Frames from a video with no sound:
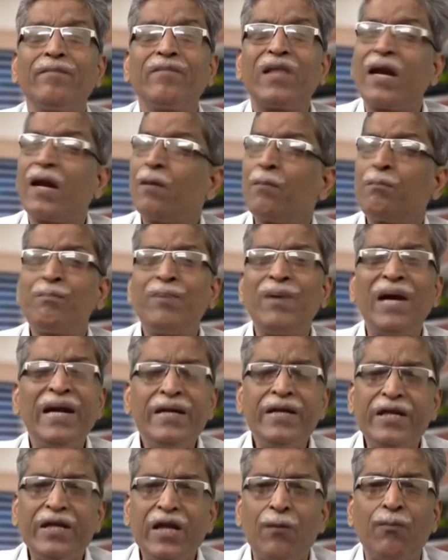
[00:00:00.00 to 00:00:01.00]
There are
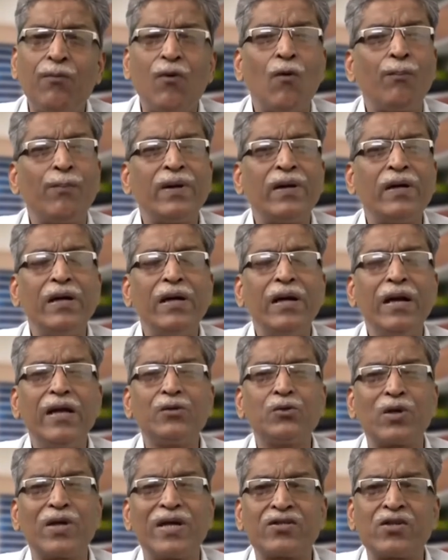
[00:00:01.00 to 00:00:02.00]
plenty of open
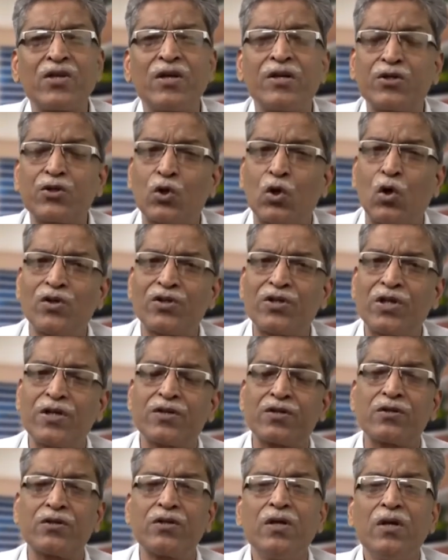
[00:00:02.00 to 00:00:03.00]
educational
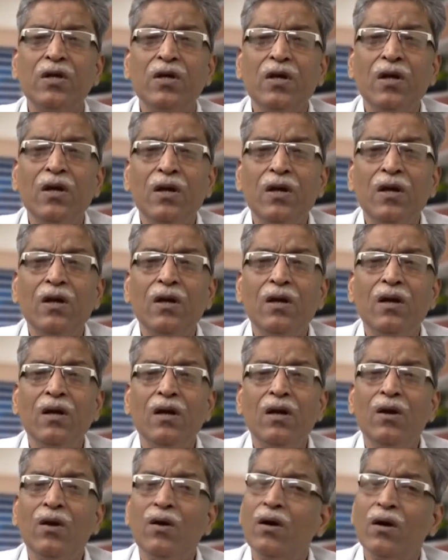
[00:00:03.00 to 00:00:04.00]
resources
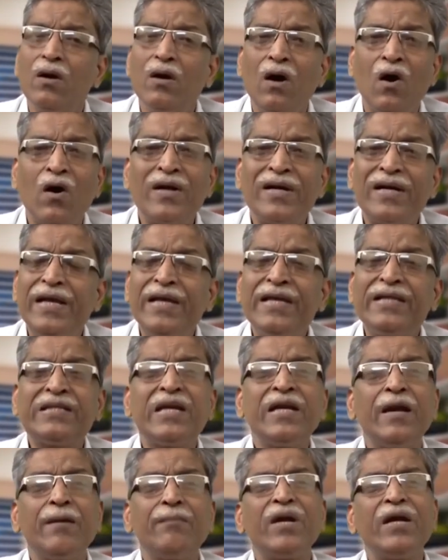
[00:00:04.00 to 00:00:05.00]
on each
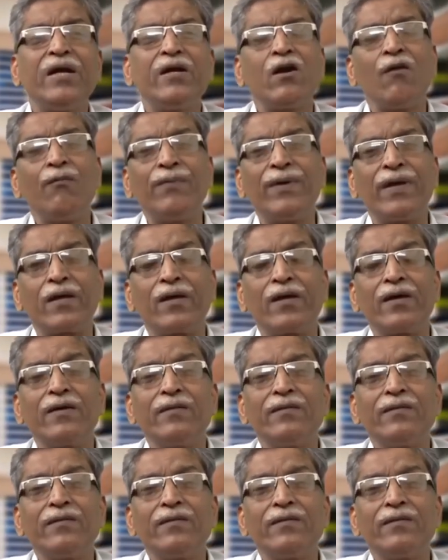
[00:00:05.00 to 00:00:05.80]
and every topic.